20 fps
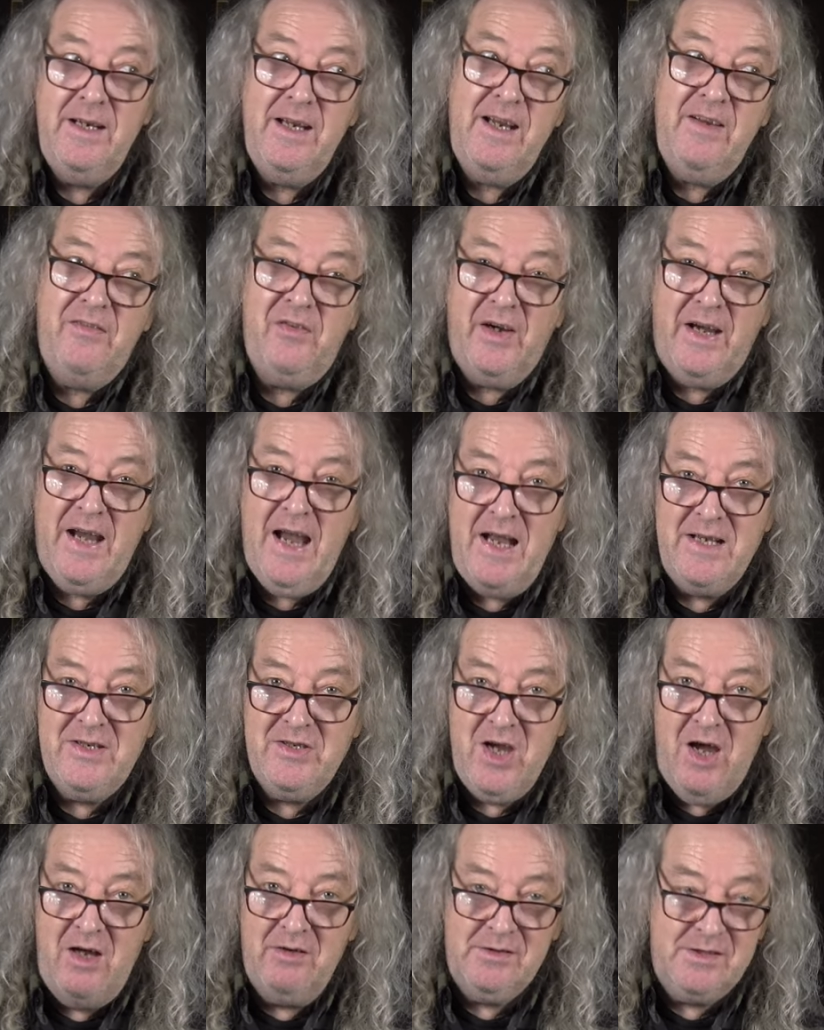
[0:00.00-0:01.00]
if I get a
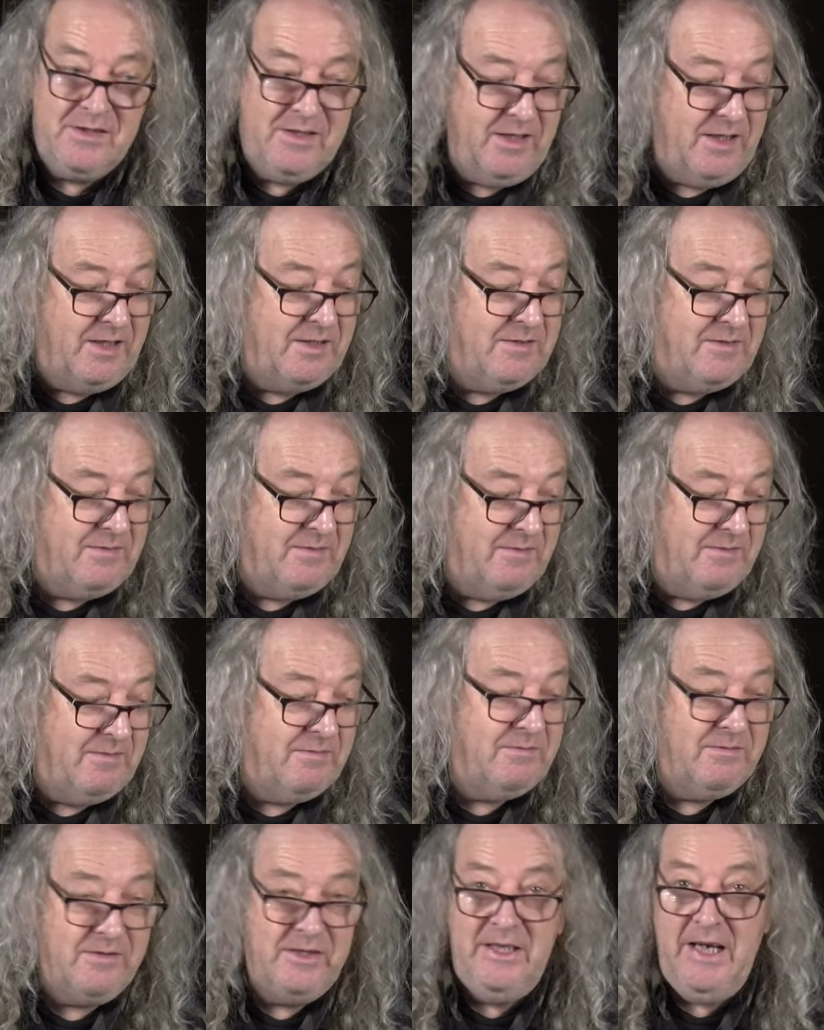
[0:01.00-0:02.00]
chance to
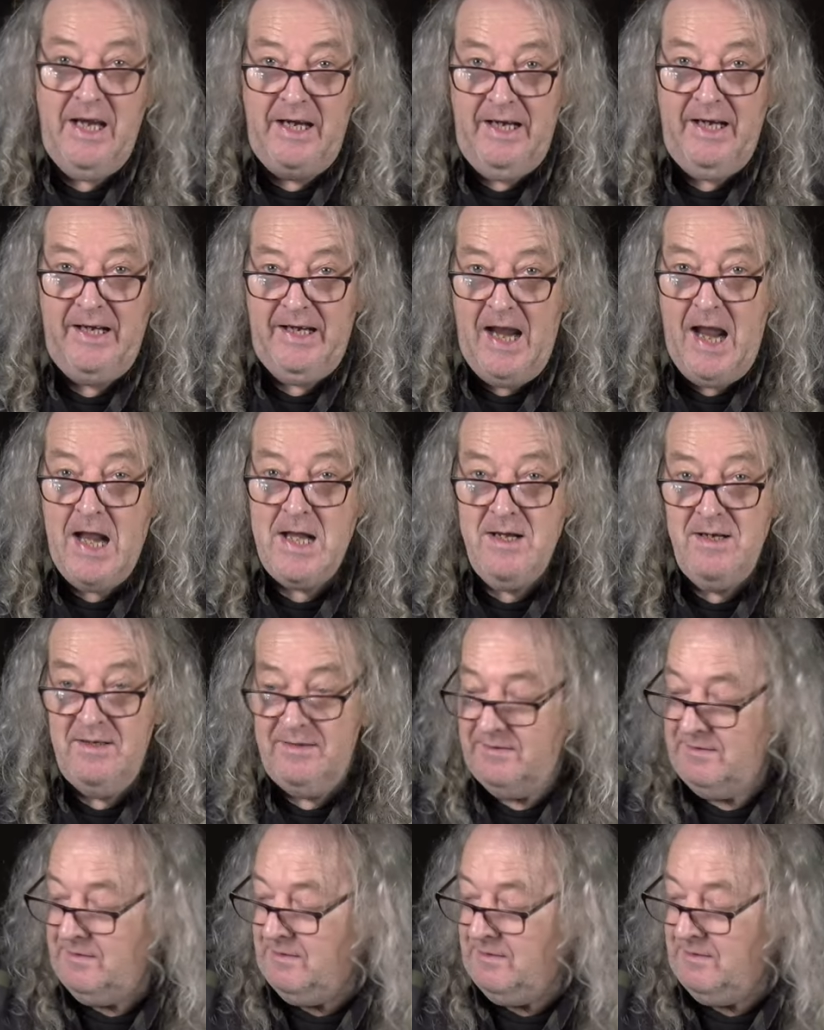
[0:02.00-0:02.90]
gig again,